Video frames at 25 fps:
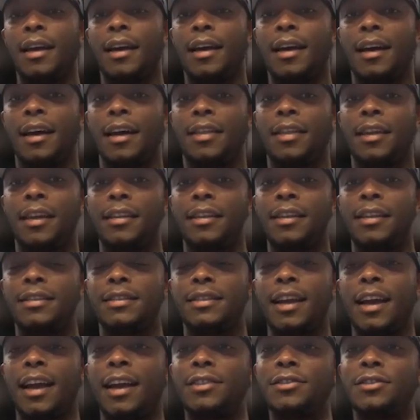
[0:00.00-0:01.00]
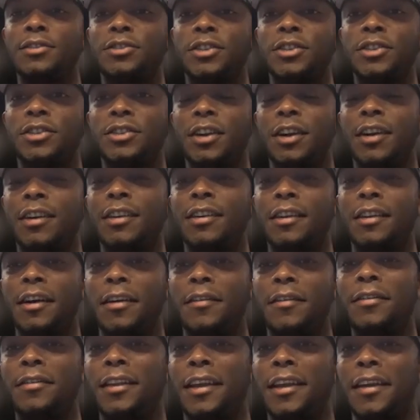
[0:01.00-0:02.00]
think these guys are just young enough
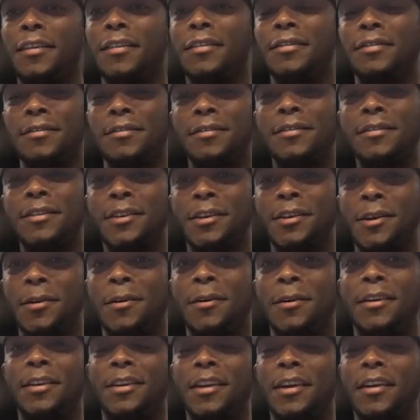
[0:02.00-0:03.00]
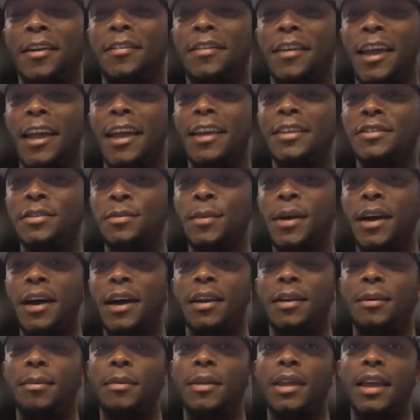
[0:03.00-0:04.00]
and have you know enough edge about
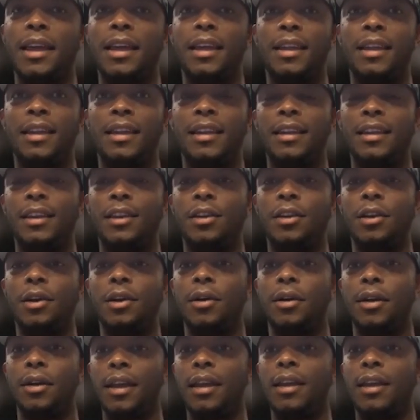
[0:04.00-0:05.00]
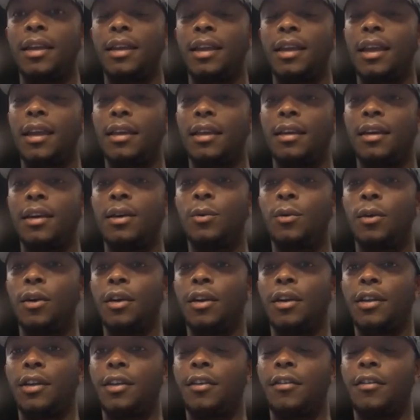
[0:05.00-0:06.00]
them that you know, it, it could
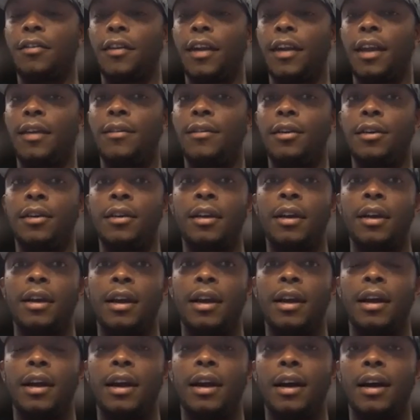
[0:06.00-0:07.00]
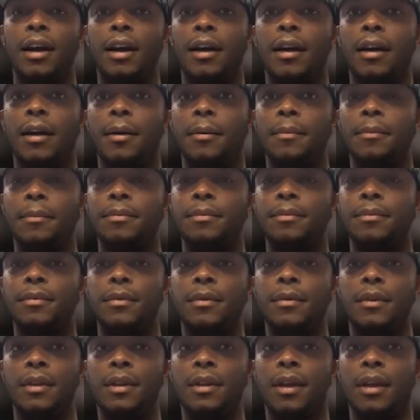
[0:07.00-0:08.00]
work in their favor. Um,
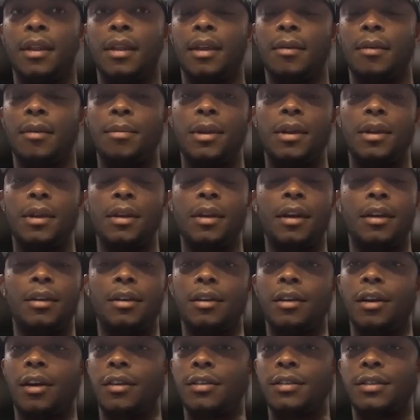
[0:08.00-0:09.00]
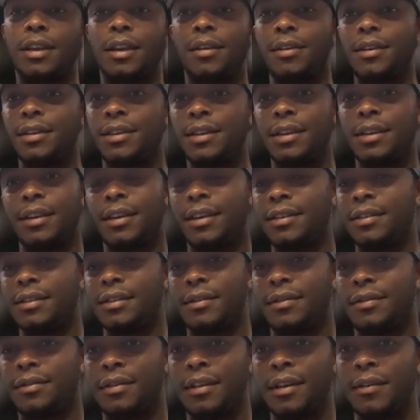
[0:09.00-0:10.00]
they've been the underdogs in every series
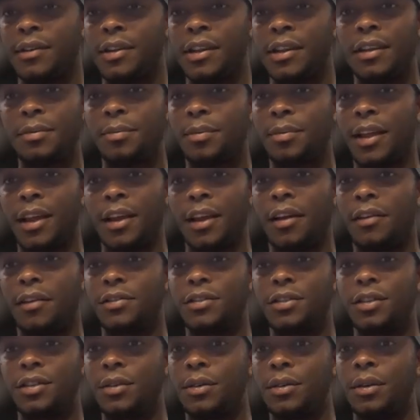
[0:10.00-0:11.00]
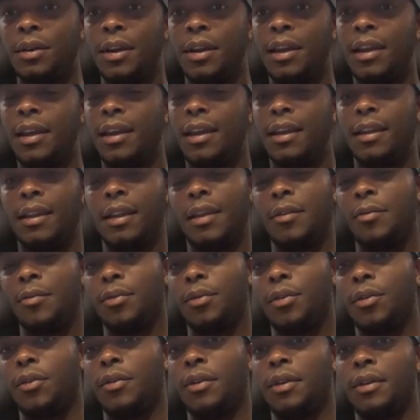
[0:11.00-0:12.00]
of, of this playoffs too, and they've
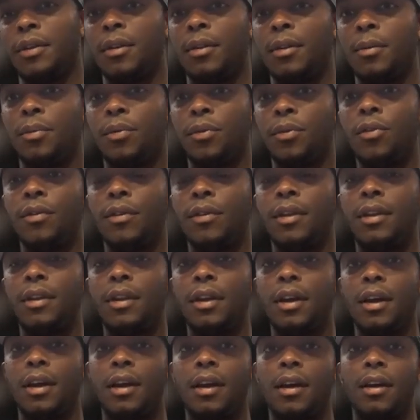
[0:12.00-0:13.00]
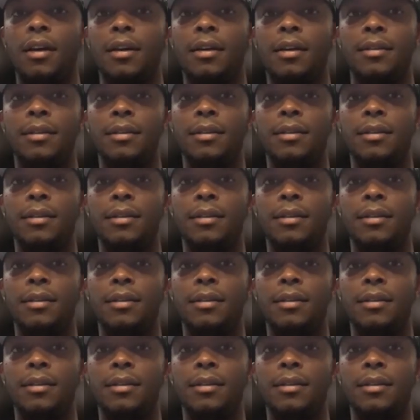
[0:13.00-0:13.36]
proven proven uh,